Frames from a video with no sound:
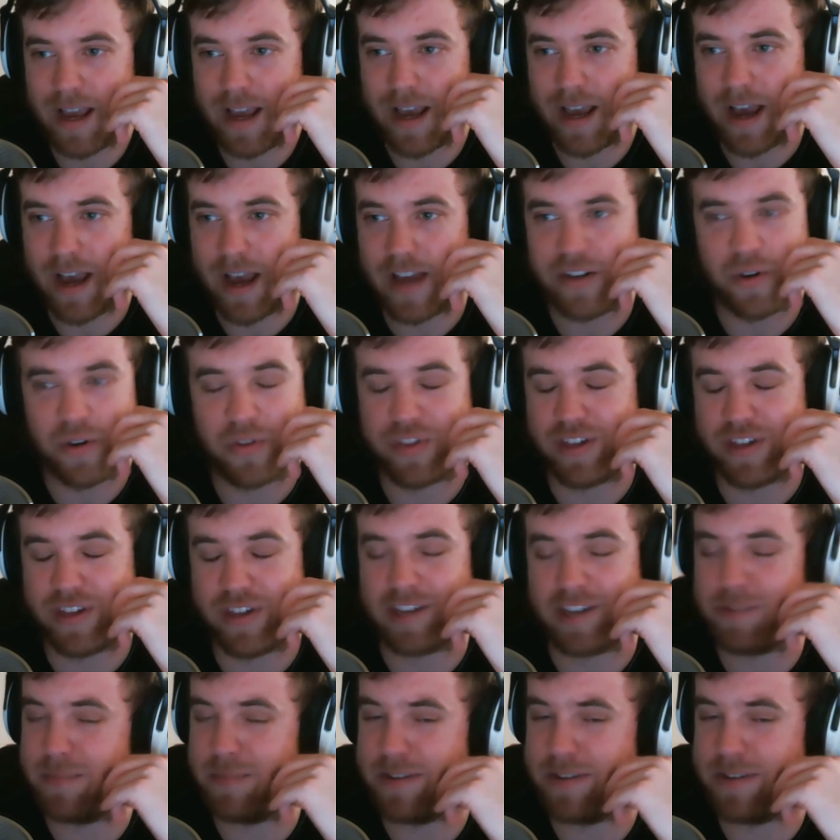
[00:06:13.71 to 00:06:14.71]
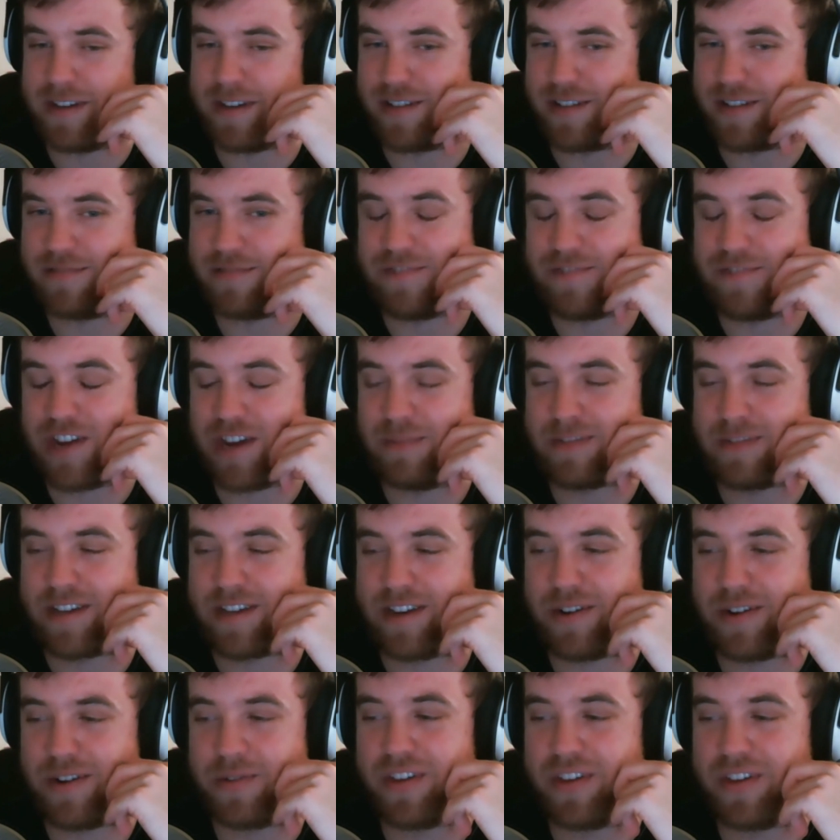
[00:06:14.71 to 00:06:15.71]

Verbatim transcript: I don't think it can be done, James. I don't